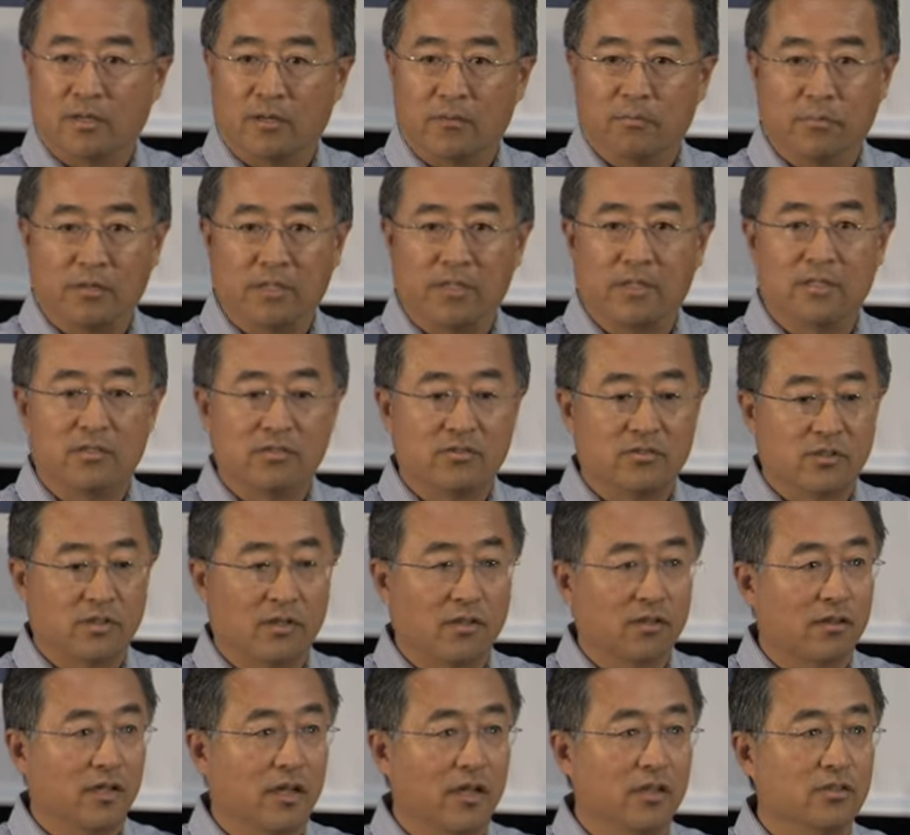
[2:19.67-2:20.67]
beat this
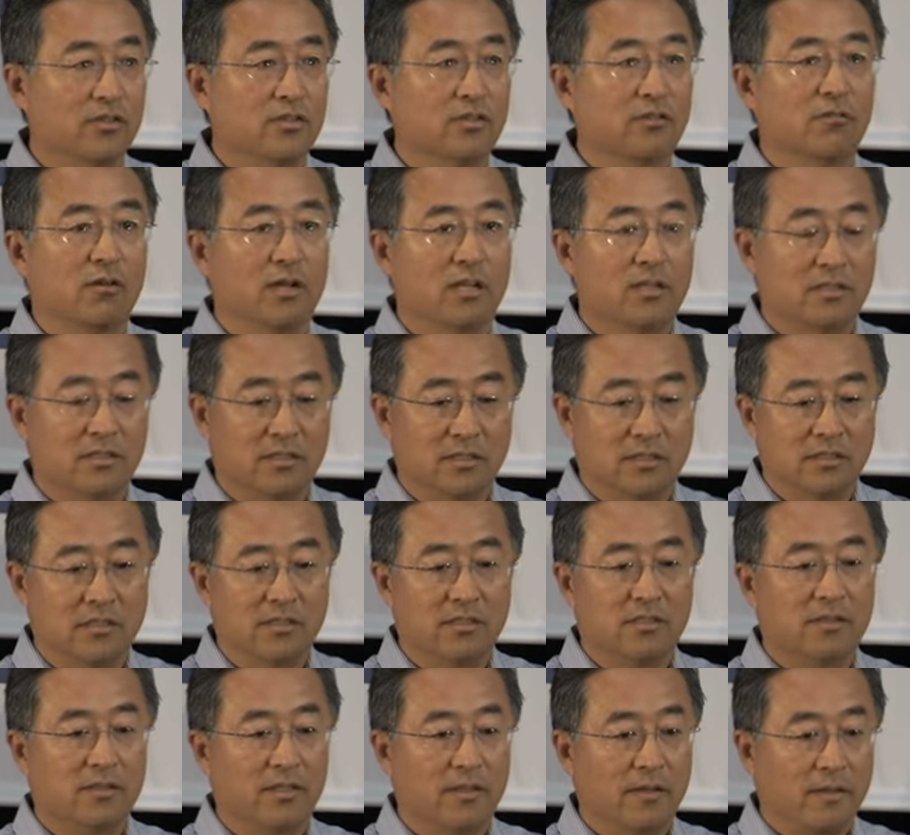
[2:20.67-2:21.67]
energy crisis.
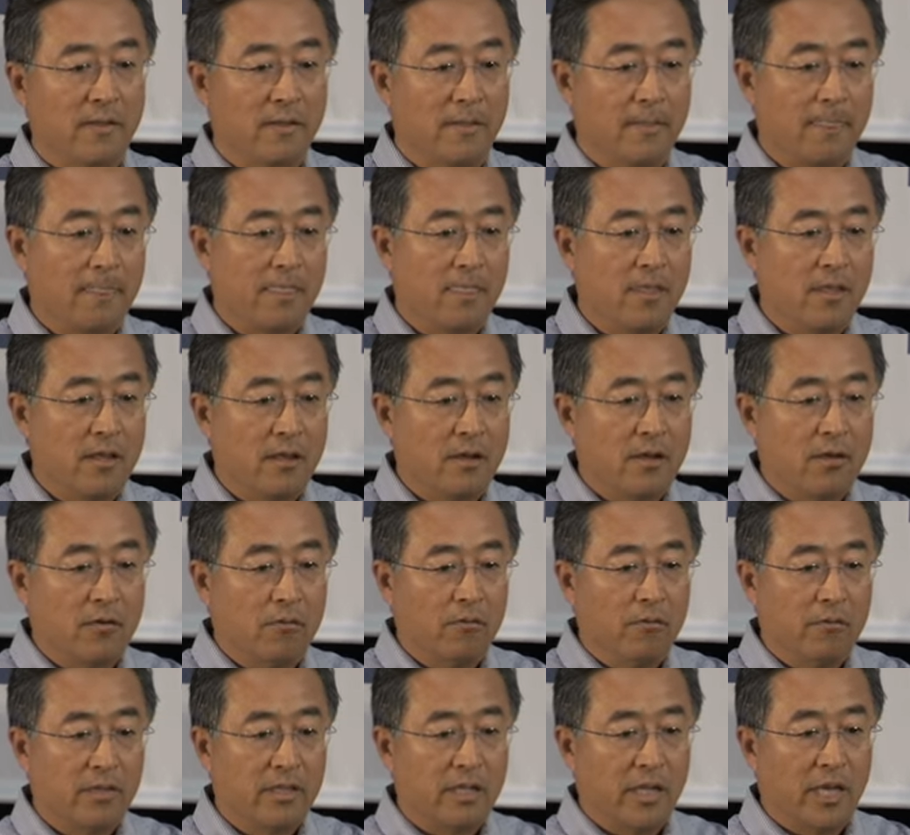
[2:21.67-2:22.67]

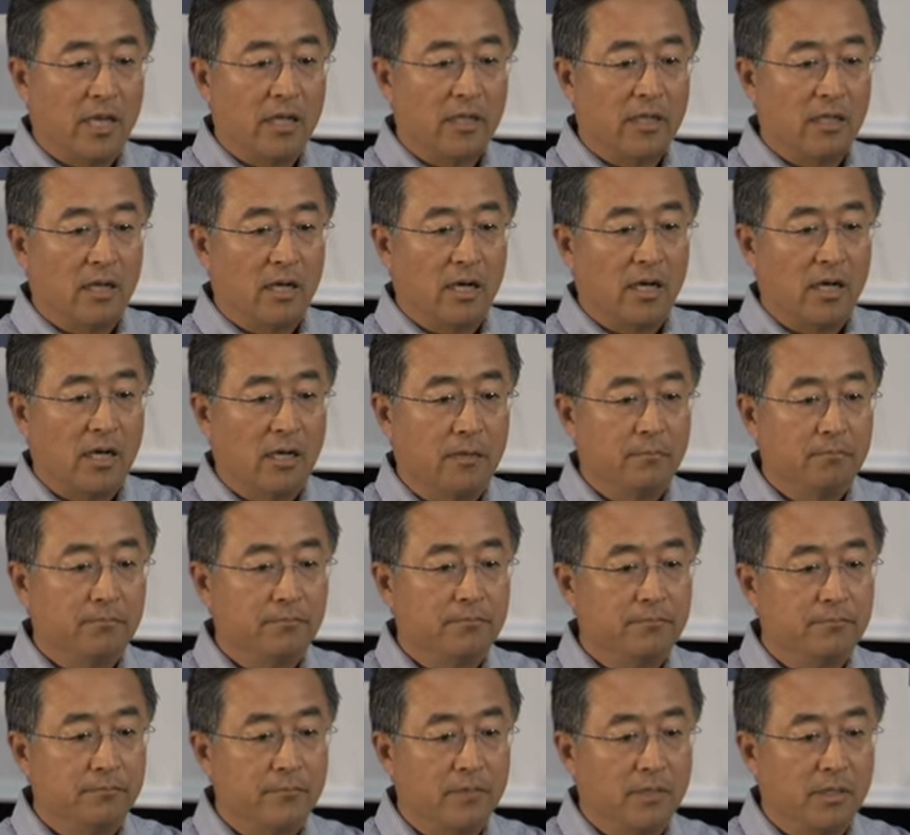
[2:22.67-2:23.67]
With that,
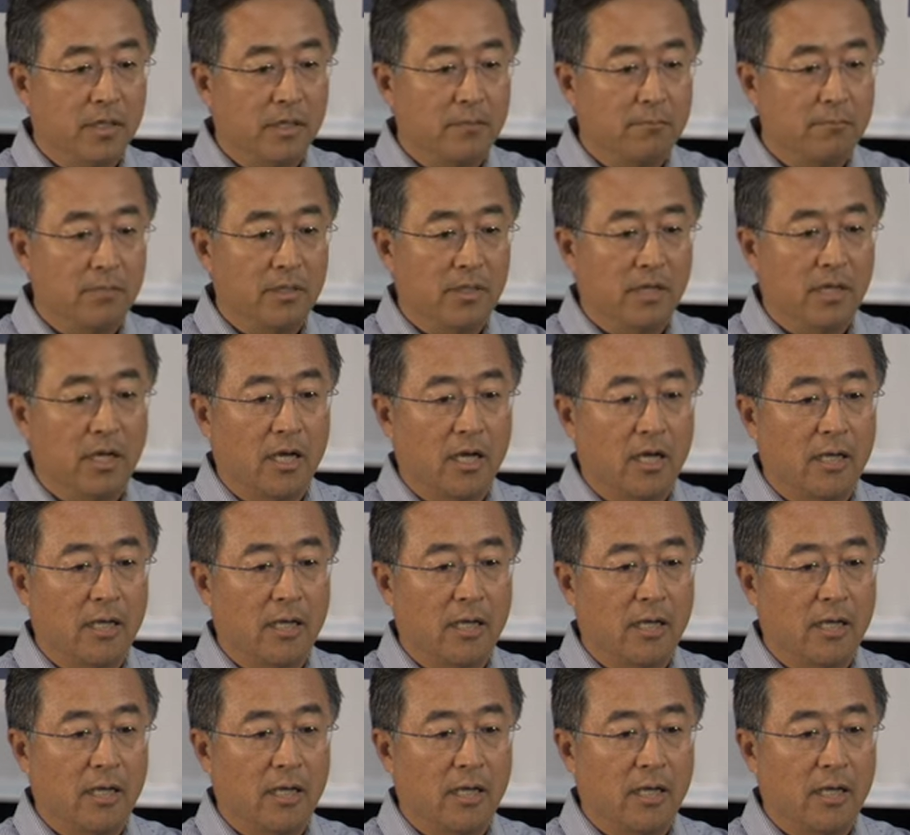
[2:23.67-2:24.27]
let me